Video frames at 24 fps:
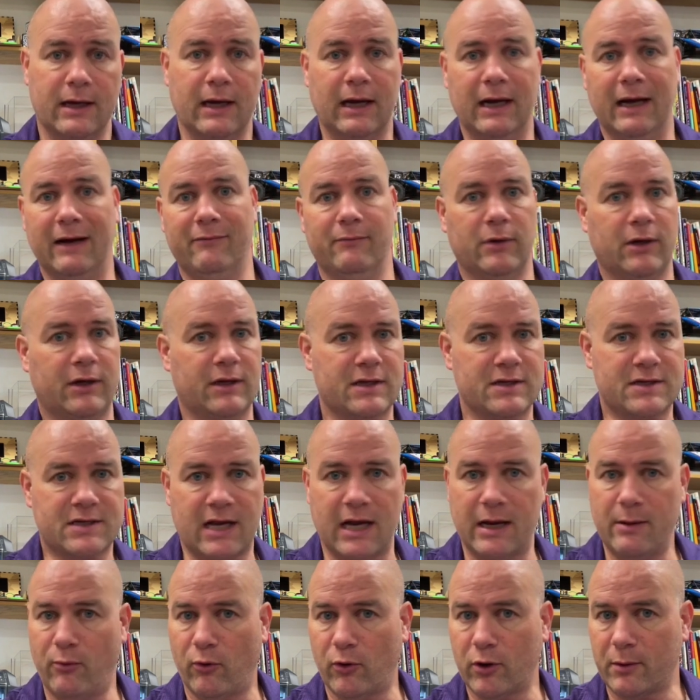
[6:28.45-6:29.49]
I have them look at the
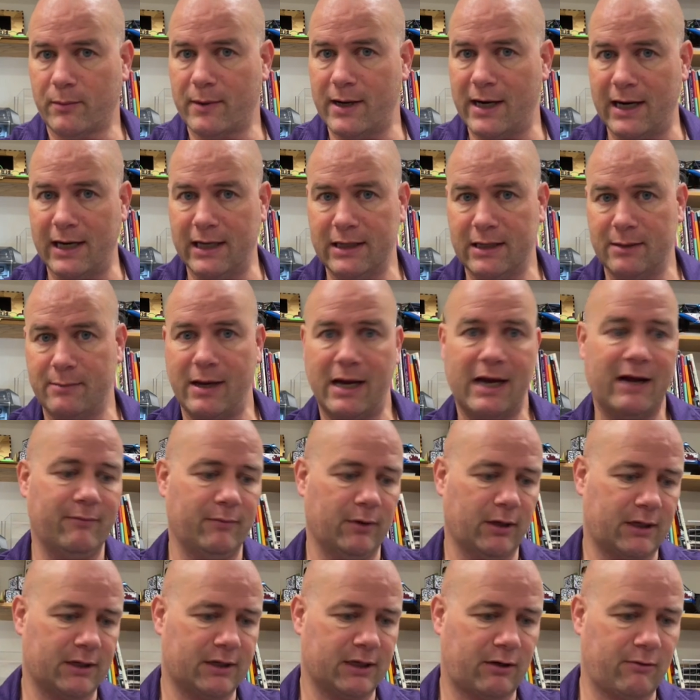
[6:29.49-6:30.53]
skateboarder behind them. I have
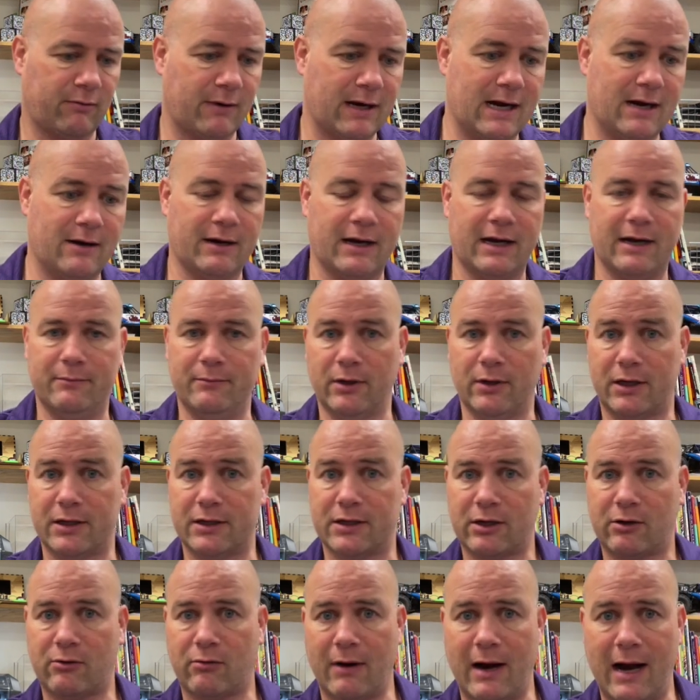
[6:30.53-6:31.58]
them look at the ground. I have them look
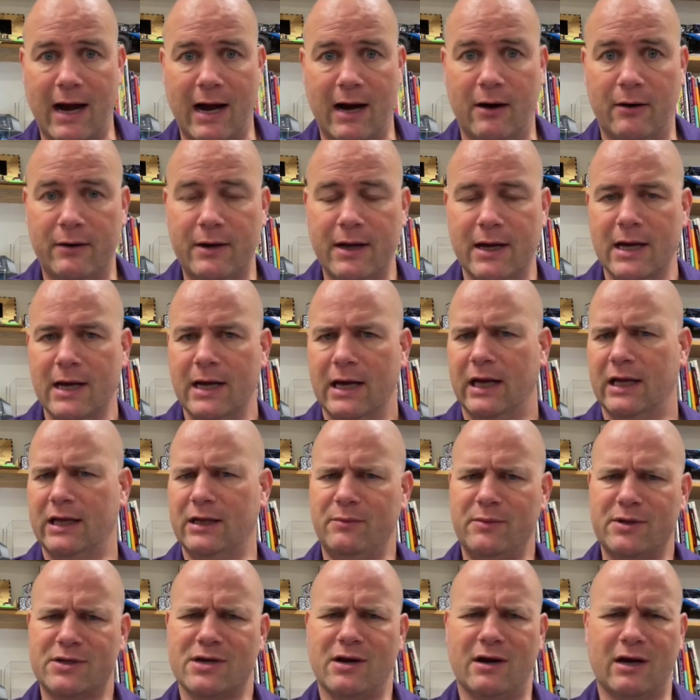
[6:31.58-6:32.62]
at the crowd. And
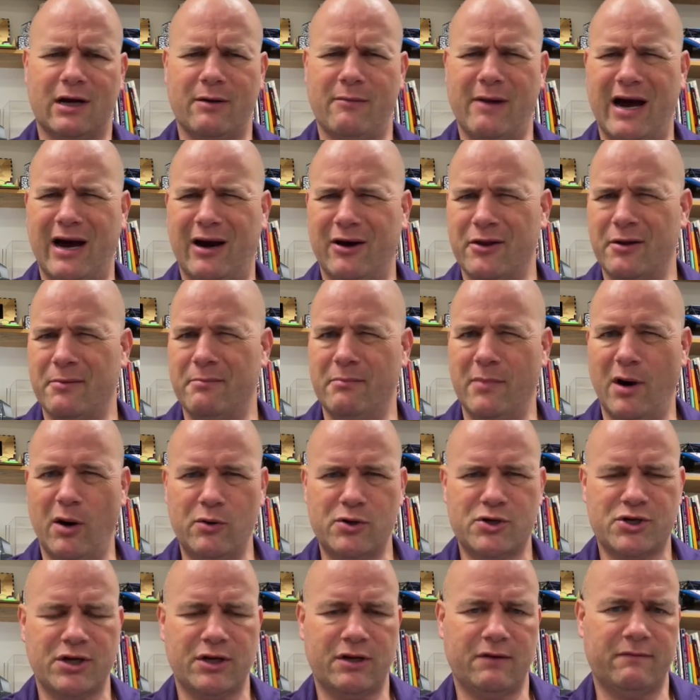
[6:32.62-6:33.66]
then we talk about how the
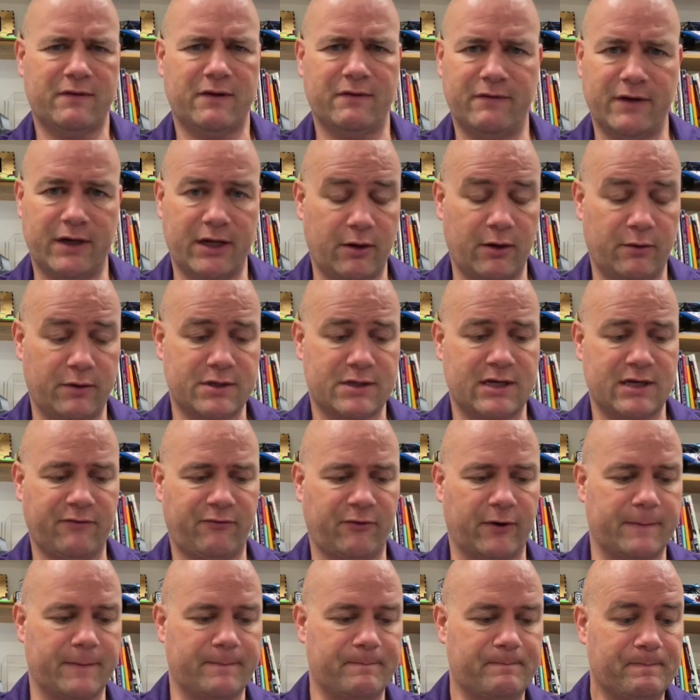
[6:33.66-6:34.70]
motion of the video is
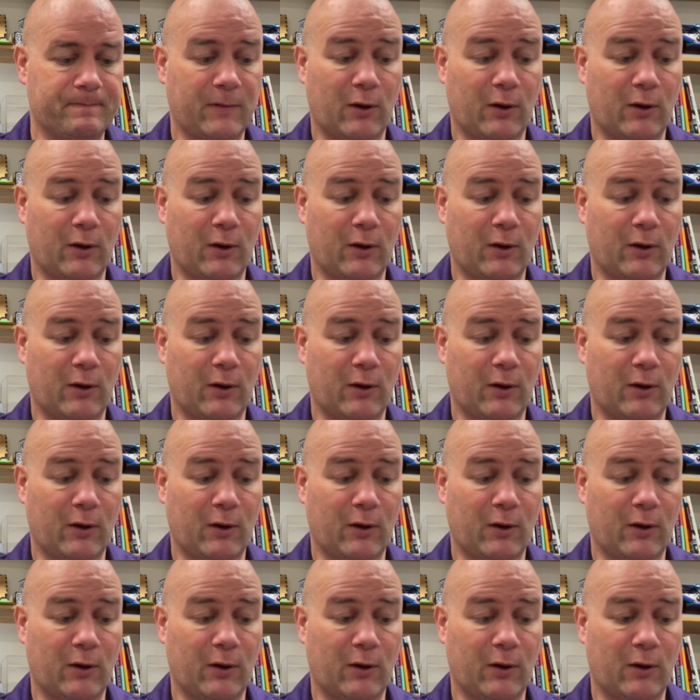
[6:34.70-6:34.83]
different.